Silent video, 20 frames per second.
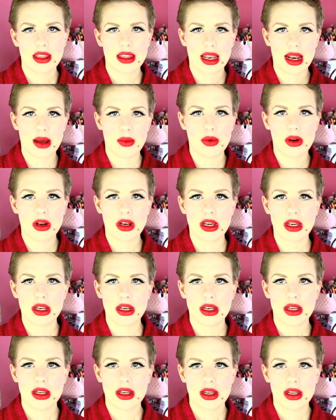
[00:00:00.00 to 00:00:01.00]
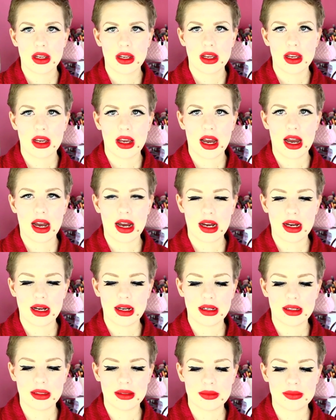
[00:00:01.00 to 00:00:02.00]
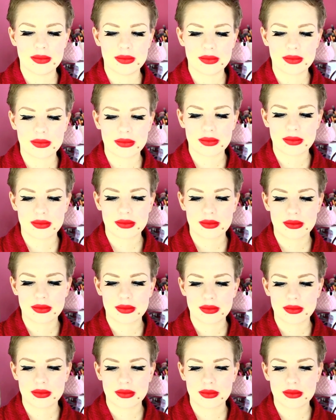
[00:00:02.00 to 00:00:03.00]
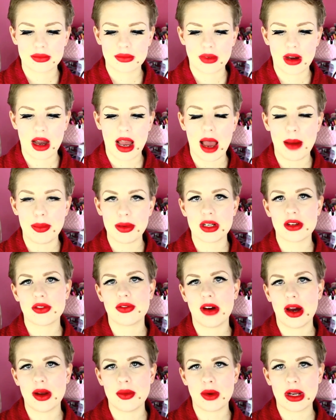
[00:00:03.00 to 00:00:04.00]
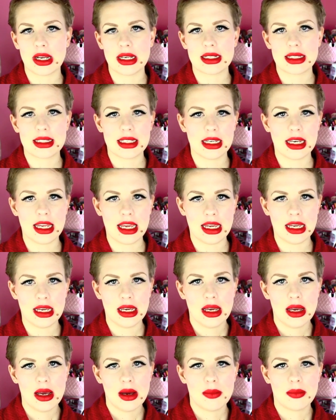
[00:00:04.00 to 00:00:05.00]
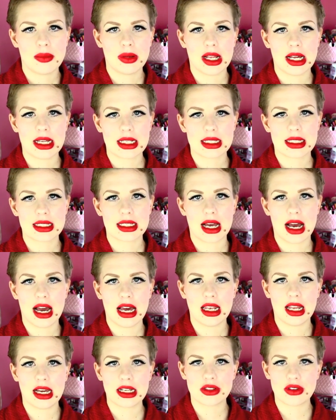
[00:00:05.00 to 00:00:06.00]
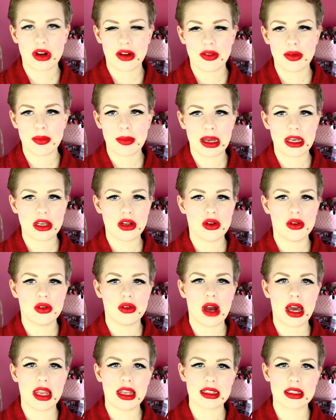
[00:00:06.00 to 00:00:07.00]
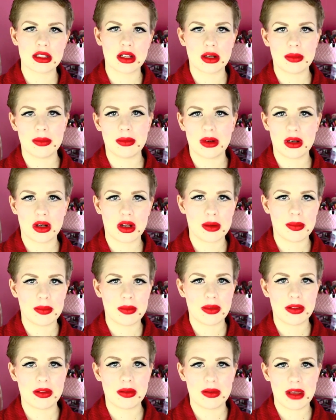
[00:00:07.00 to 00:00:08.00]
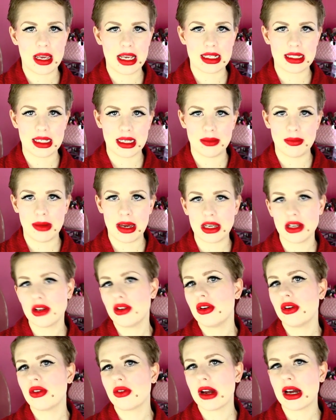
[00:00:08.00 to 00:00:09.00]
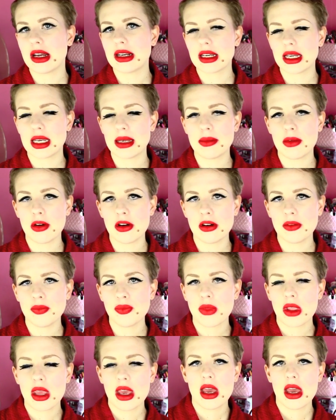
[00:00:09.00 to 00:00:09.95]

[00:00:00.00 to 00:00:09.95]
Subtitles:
that I wanted, I happened to find one in Sydney. Plus I like driving manual and there's not a lot of these in manual around anymore.